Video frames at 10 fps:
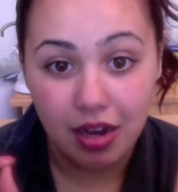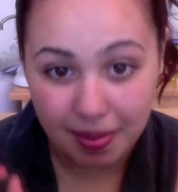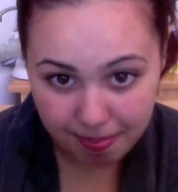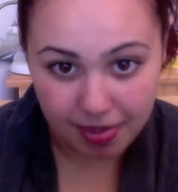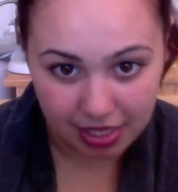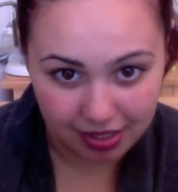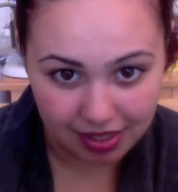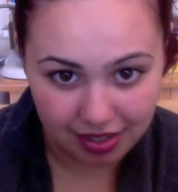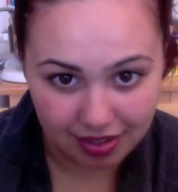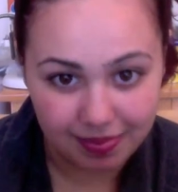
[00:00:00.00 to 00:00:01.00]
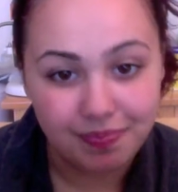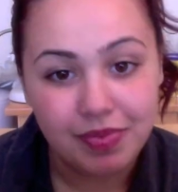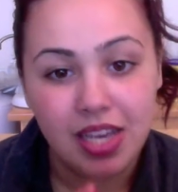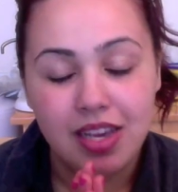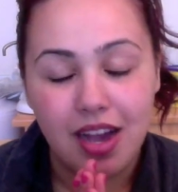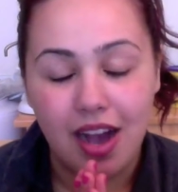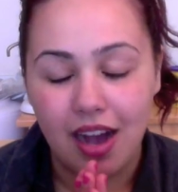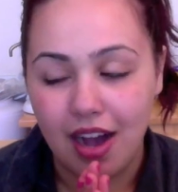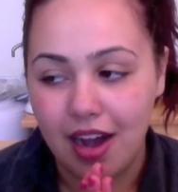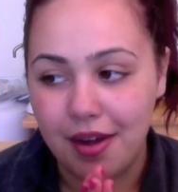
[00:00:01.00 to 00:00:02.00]
amazing.
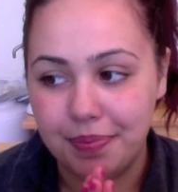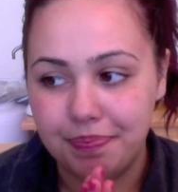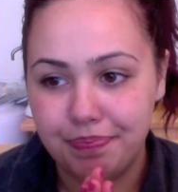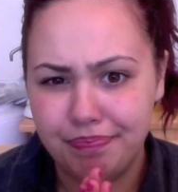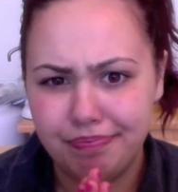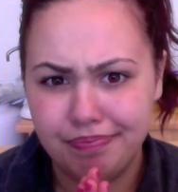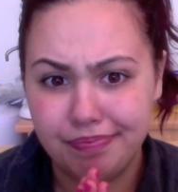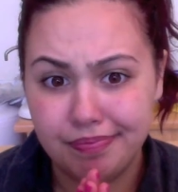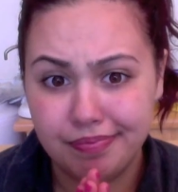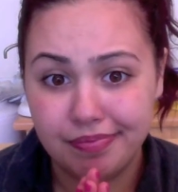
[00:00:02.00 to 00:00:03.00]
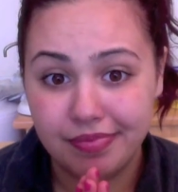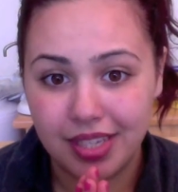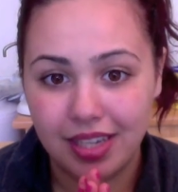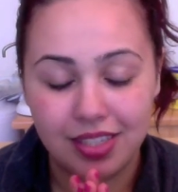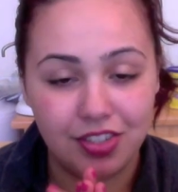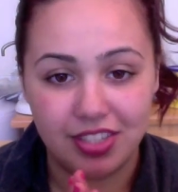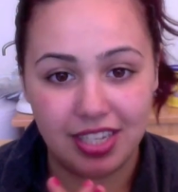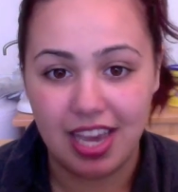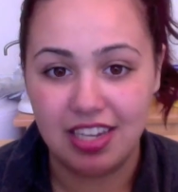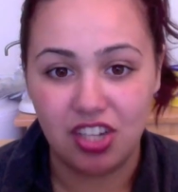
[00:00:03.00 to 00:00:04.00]
Um, I
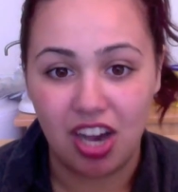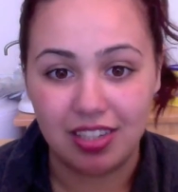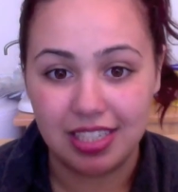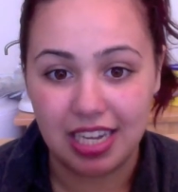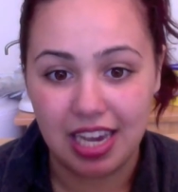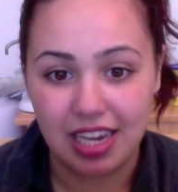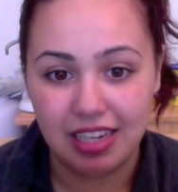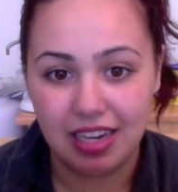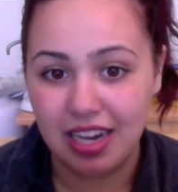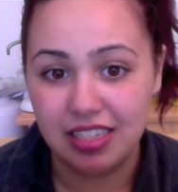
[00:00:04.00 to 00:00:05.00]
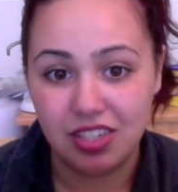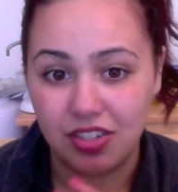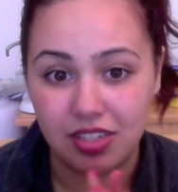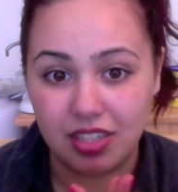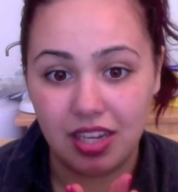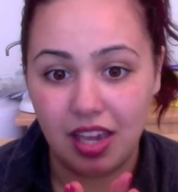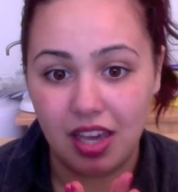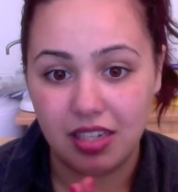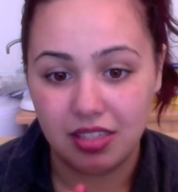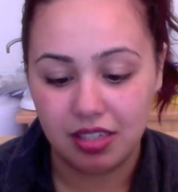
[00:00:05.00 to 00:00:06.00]
seriously can't talk today. I seriously
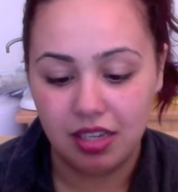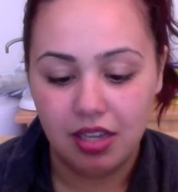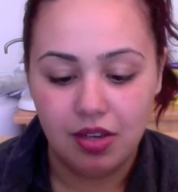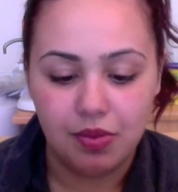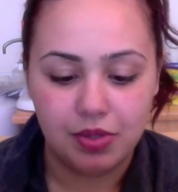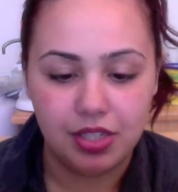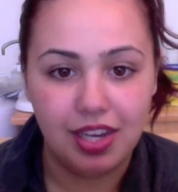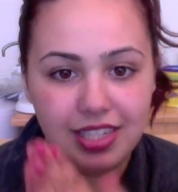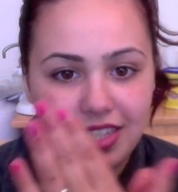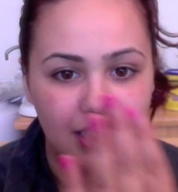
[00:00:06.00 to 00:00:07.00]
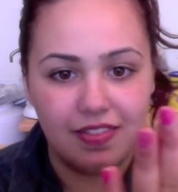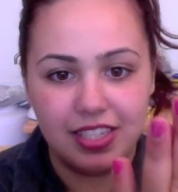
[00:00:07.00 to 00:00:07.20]
can't. What do you guys think of